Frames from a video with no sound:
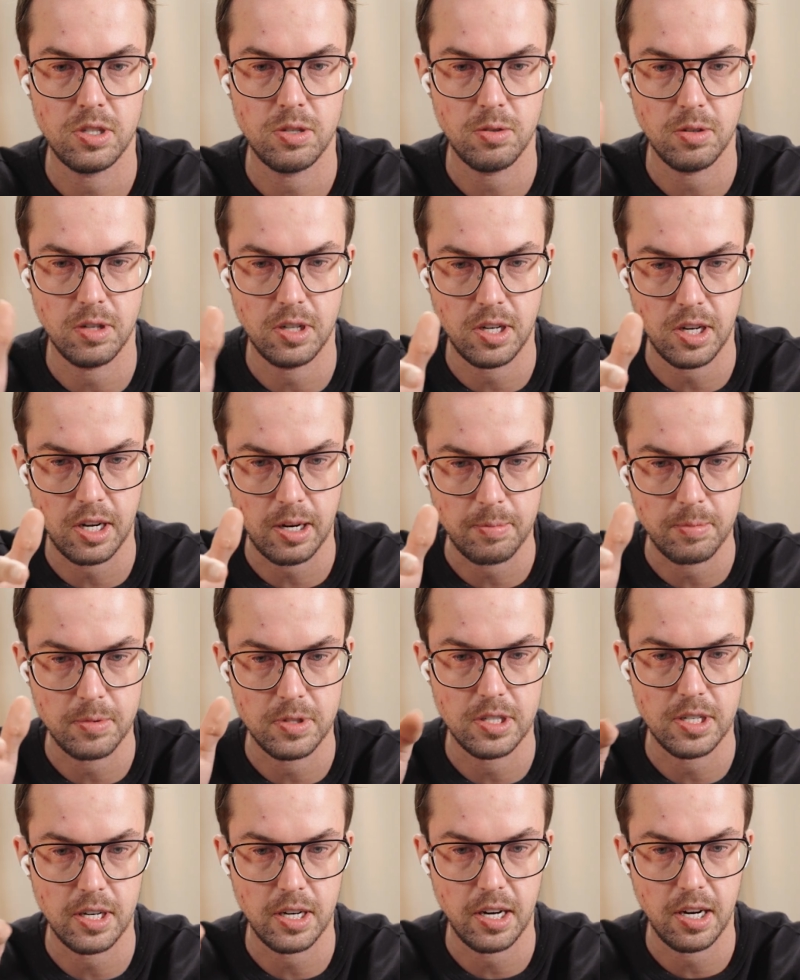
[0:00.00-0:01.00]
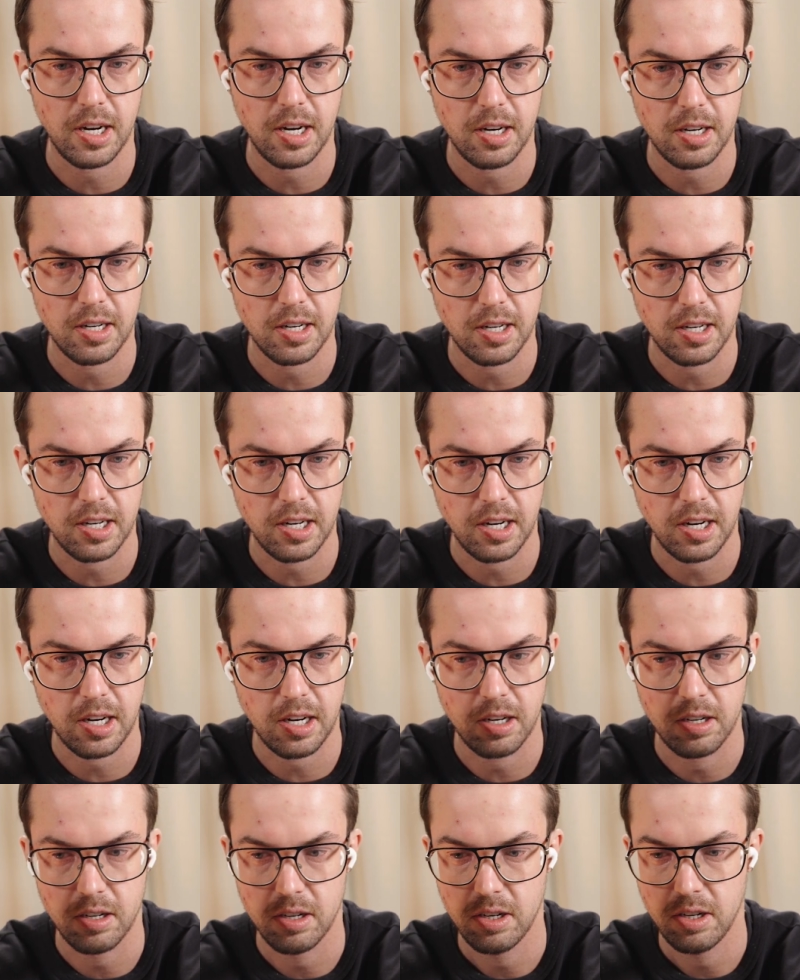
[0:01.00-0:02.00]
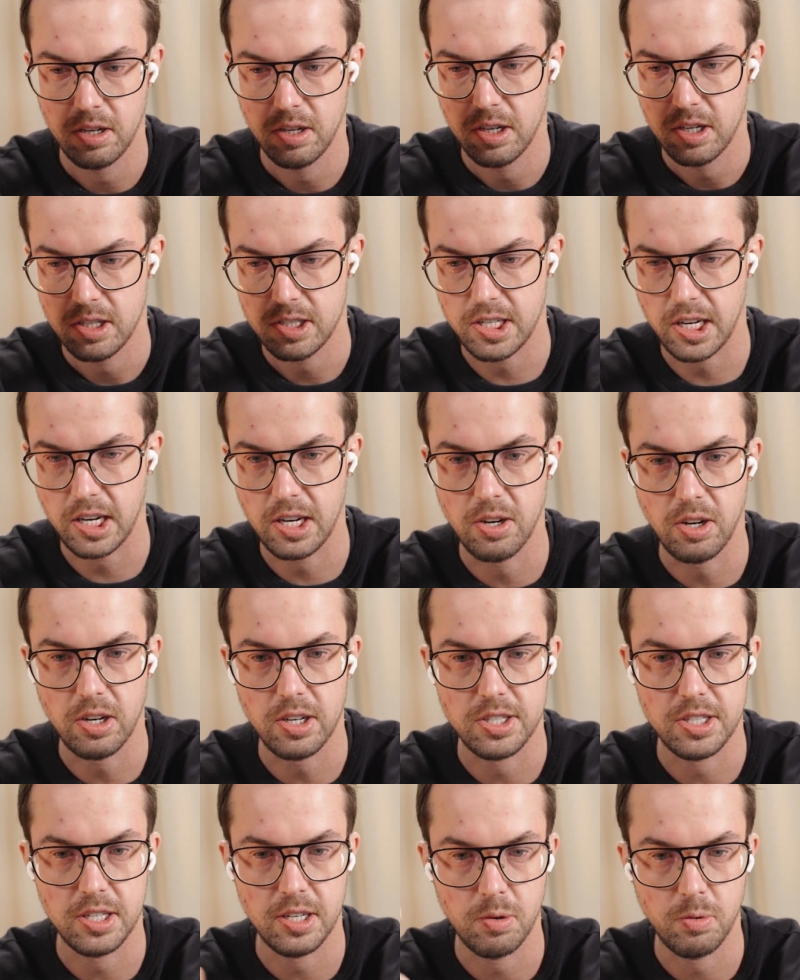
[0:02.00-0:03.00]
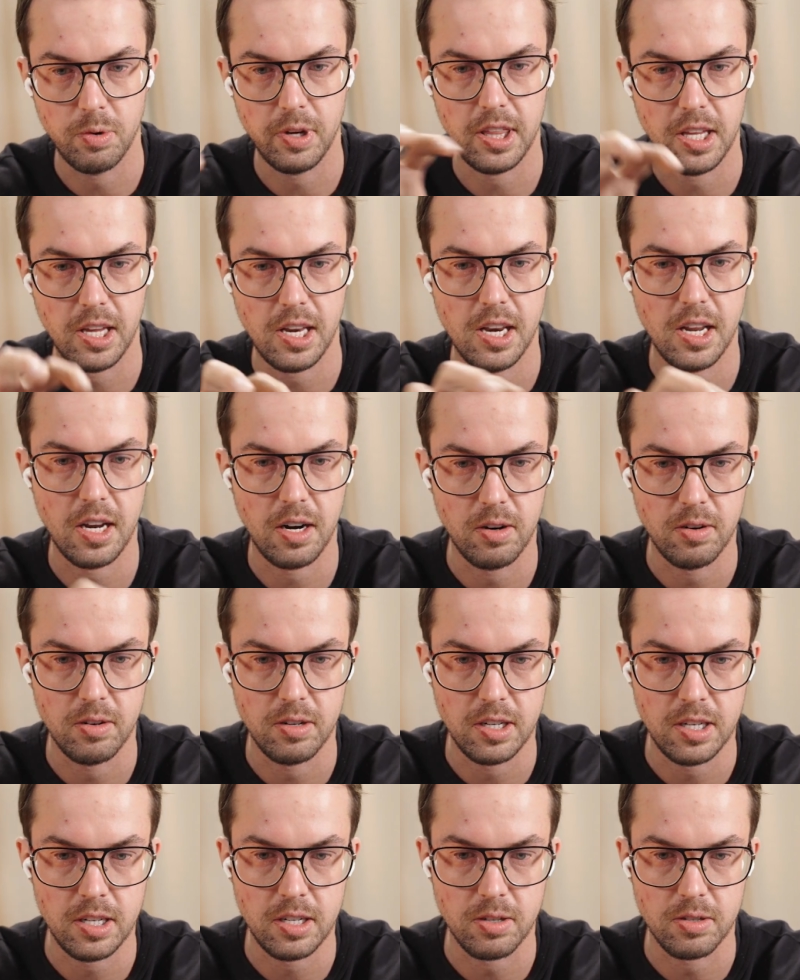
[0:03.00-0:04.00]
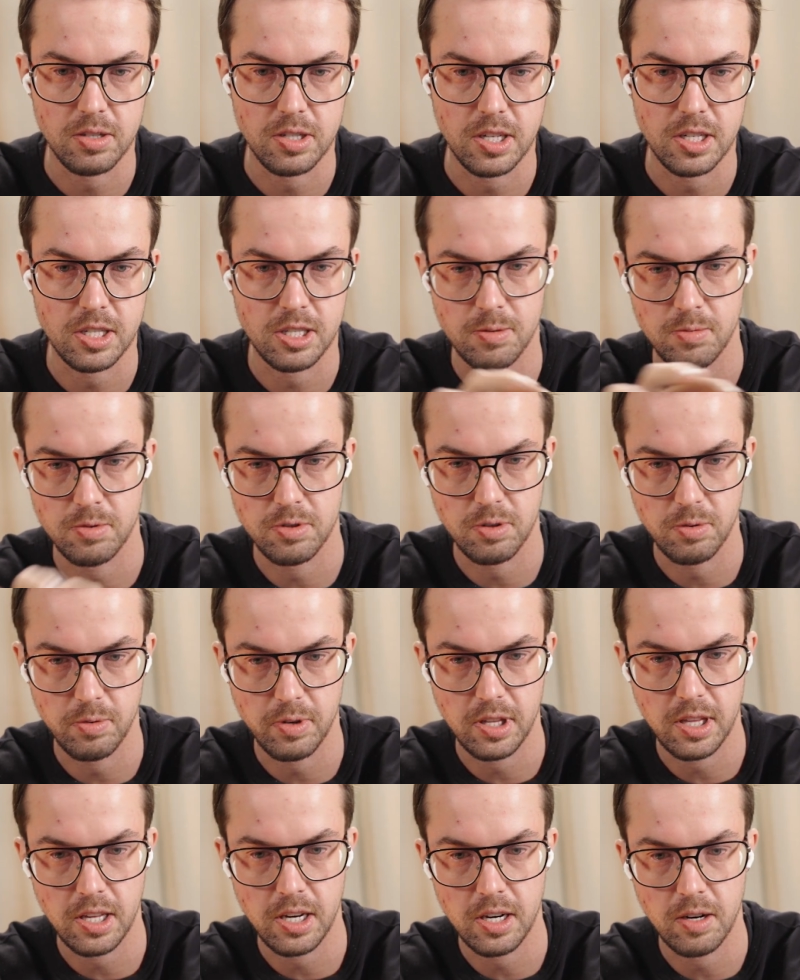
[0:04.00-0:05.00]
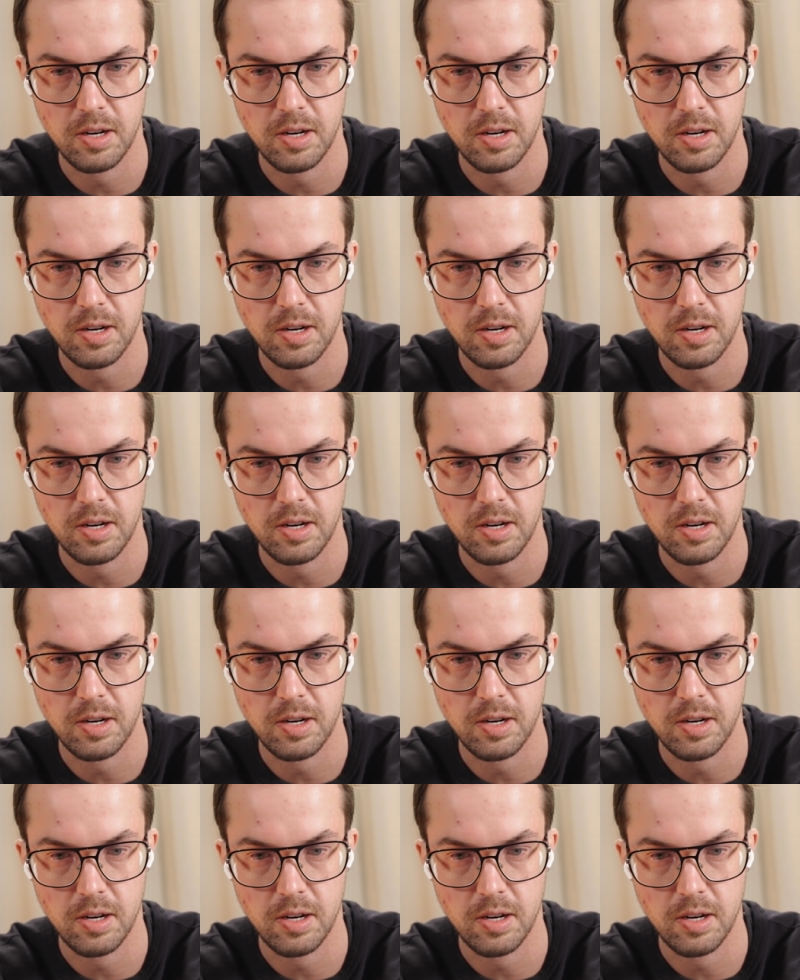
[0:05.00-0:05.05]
to adopt their technology within their own ecosystems or within